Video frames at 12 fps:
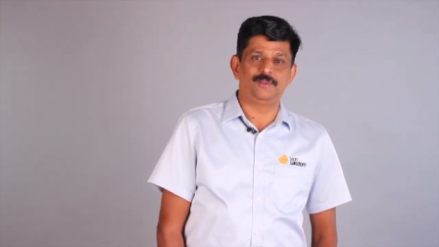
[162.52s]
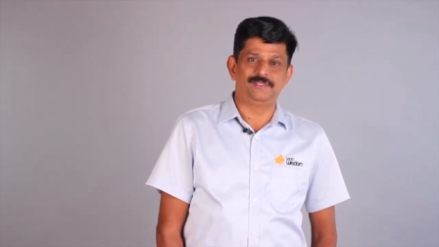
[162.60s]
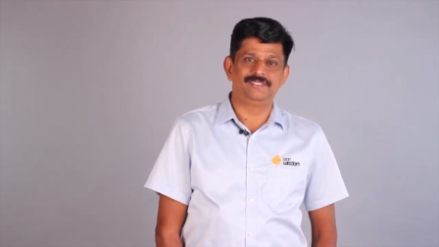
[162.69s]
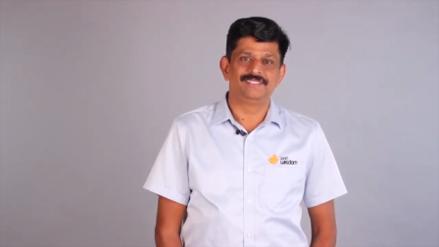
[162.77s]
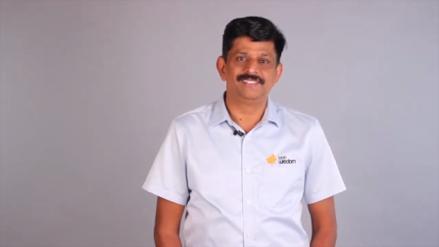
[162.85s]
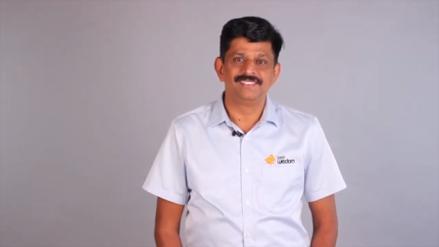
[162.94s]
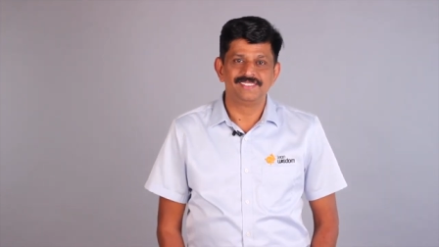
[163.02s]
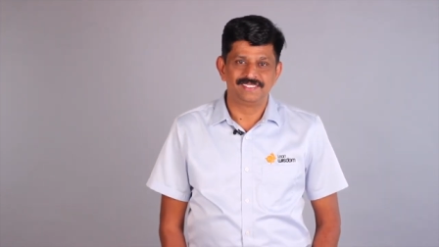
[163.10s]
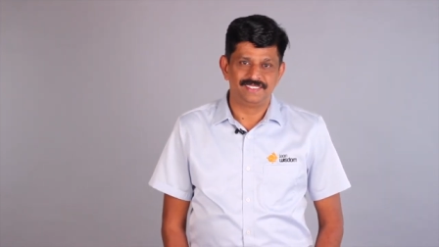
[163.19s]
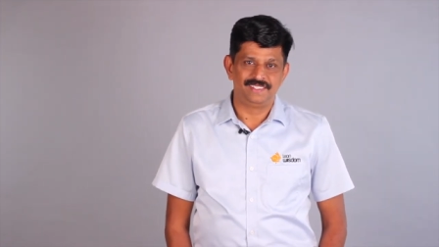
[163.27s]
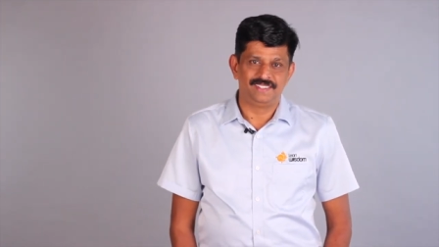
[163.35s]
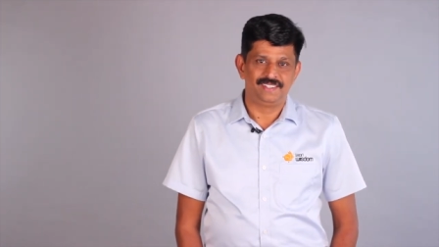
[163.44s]
code,
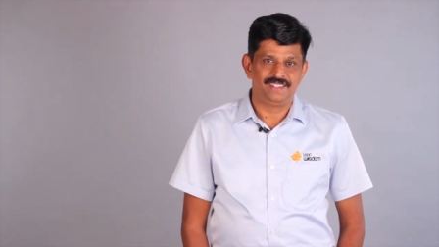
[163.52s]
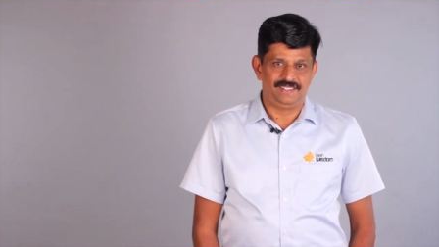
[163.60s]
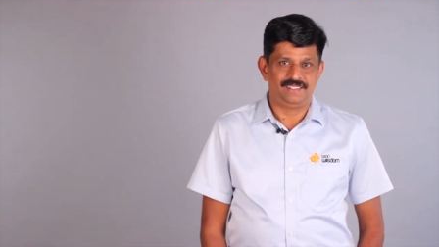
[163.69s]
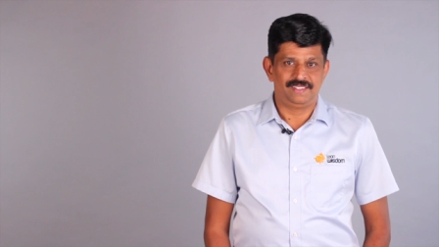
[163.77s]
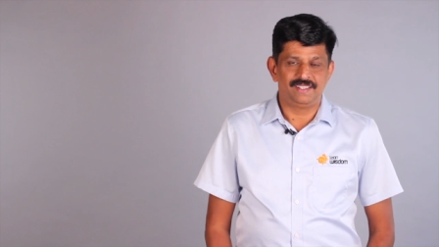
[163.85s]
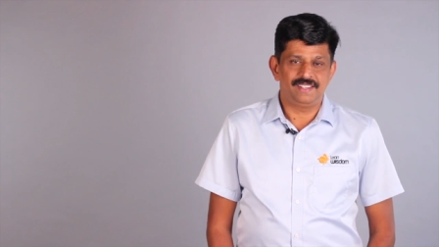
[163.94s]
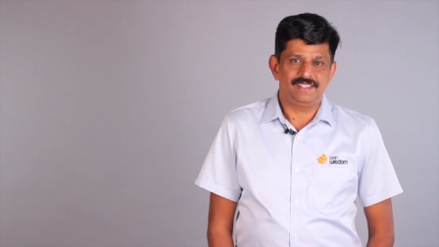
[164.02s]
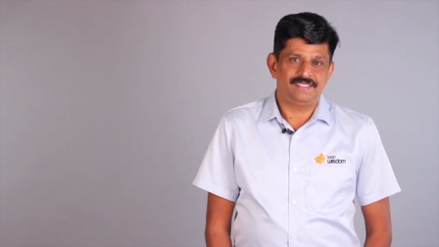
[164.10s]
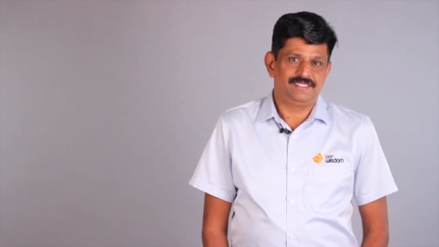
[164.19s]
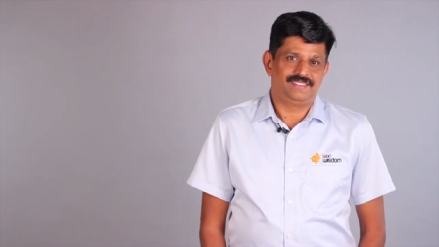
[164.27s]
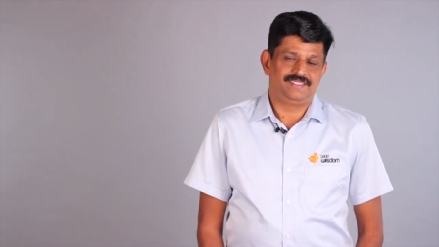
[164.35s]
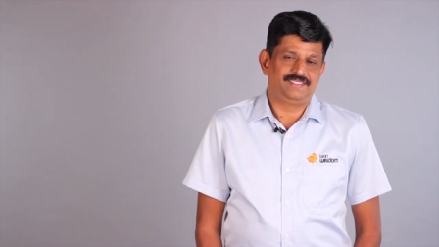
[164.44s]
right?
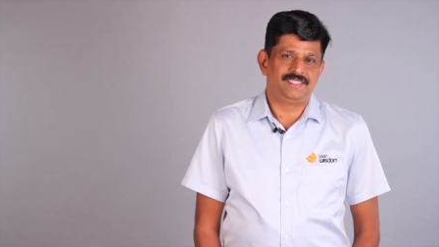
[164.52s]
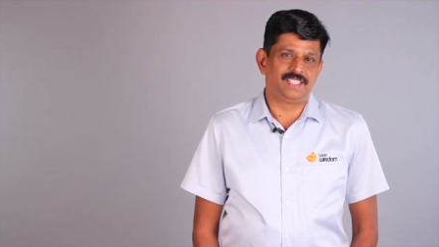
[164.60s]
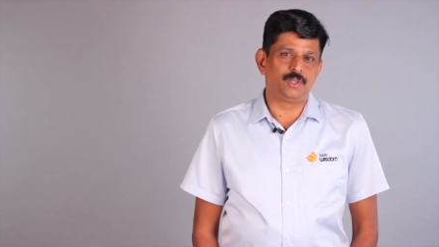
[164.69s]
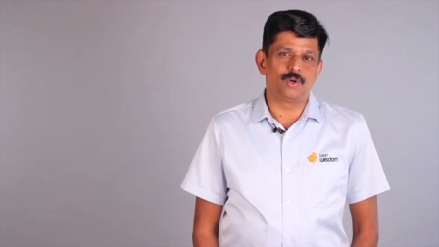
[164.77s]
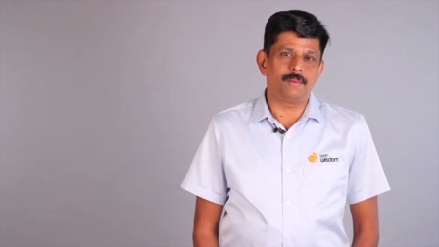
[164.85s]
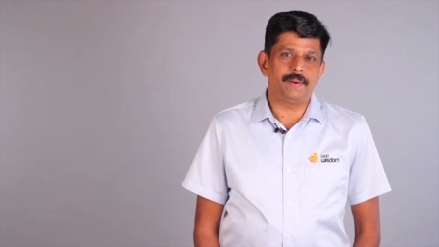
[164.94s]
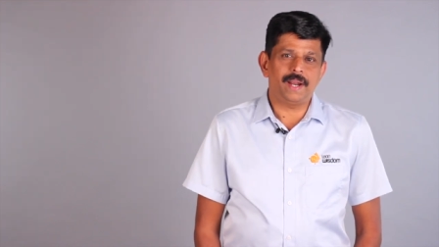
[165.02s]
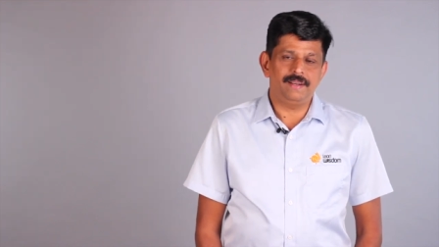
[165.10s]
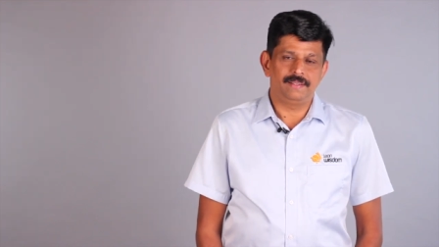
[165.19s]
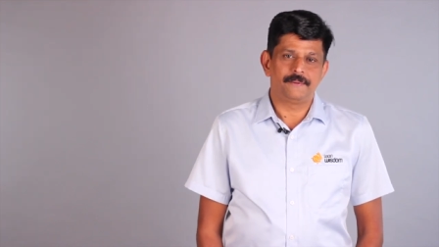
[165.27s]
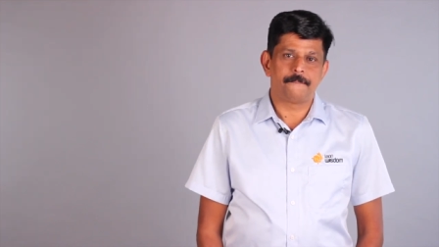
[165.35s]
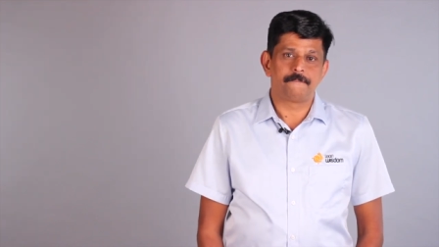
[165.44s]
Is it good or bad?
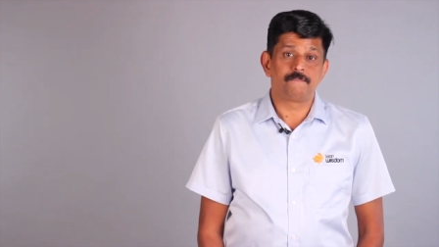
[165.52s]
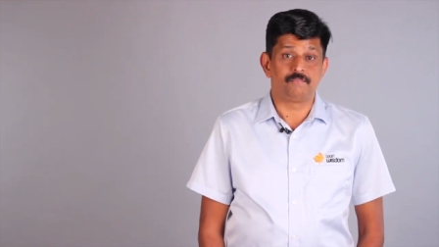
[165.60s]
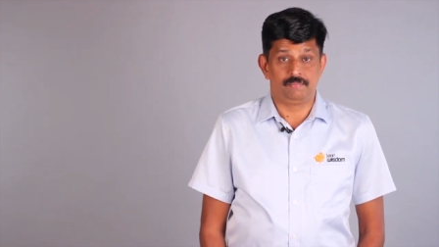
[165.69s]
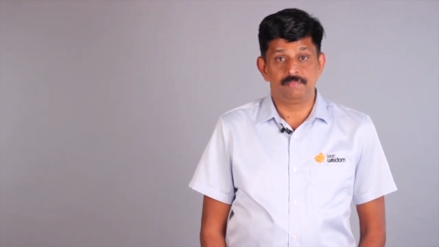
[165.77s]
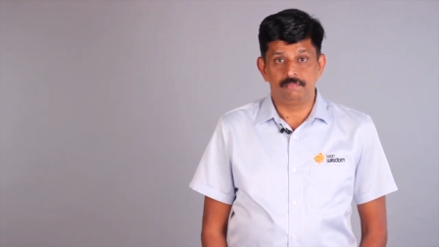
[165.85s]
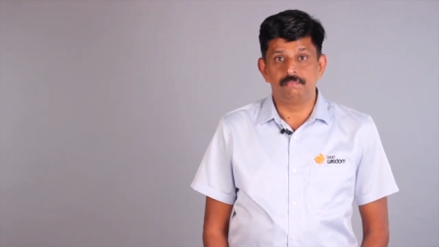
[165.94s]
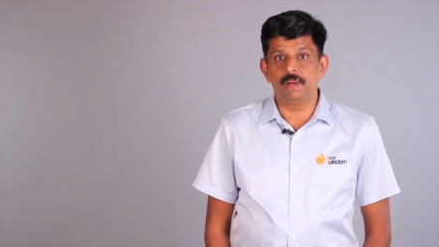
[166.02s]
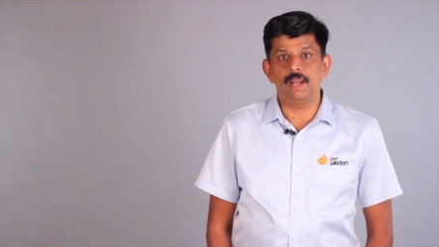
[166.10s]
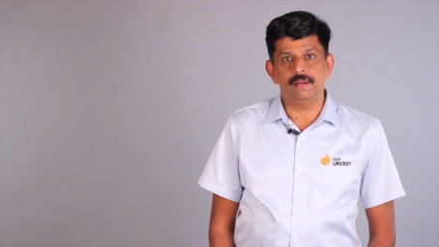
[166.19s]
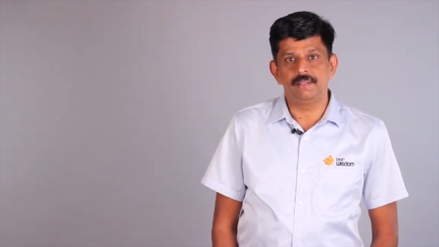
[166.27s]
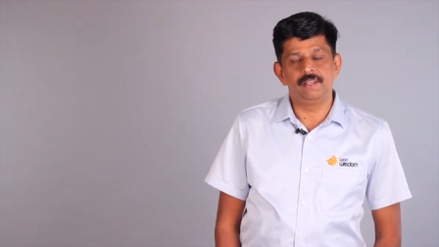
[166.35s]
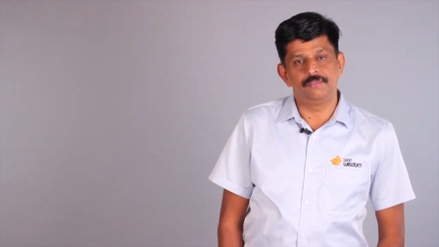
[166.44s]

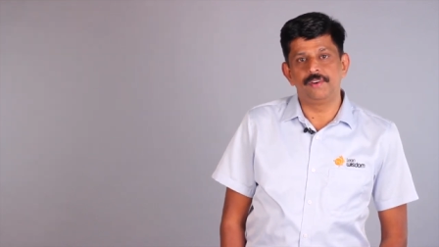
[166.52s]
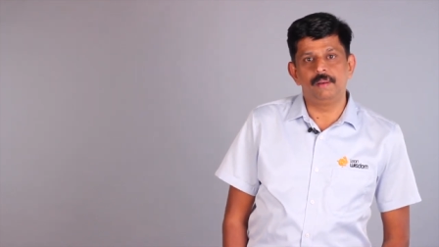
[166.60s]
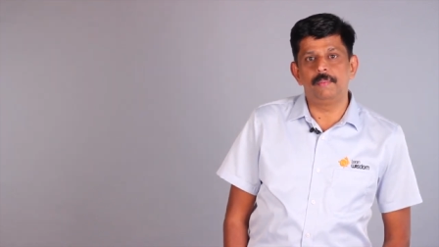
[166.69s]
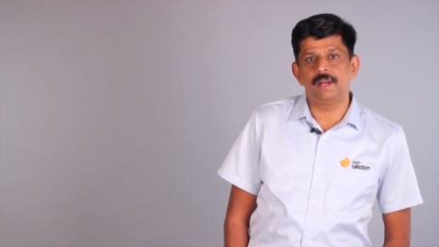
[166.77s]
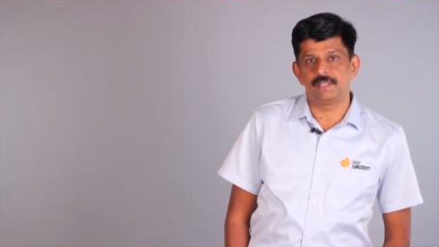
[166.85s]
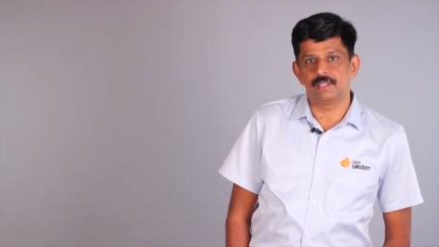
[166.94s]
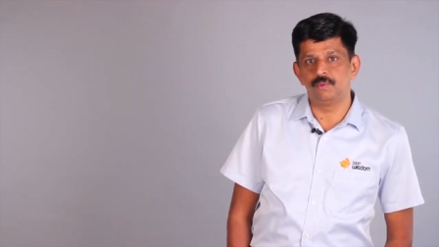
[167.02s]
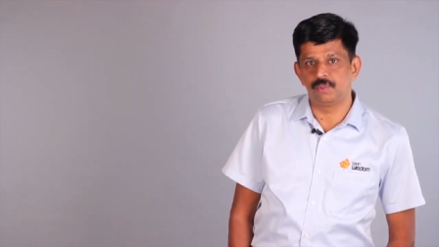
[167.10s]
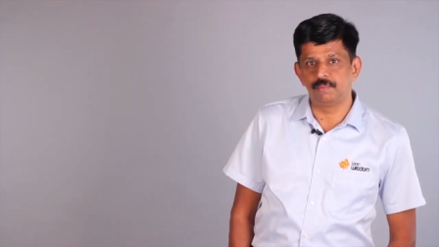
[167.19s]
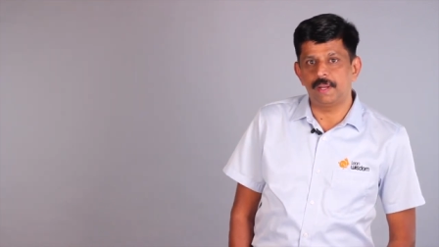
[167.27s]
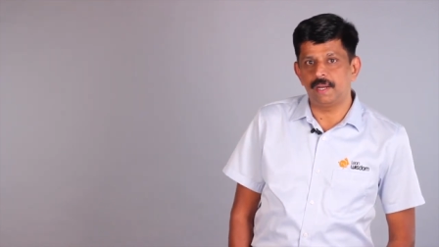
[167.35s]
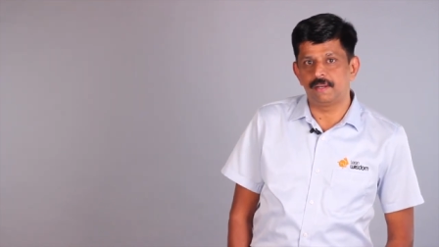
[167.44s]
Bad, definitely bad. Sounds
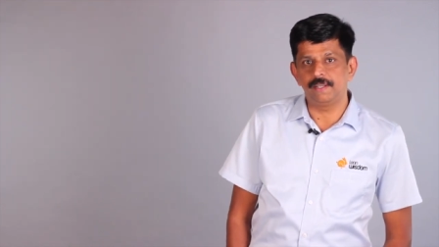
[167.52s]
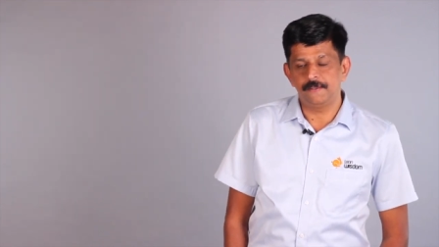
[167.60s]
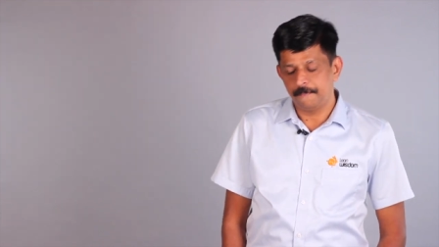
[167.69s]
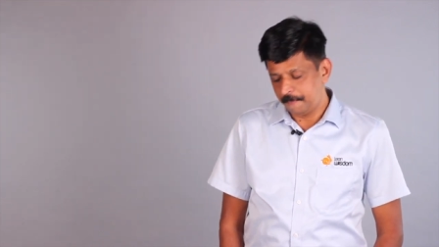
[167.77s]
bad, right?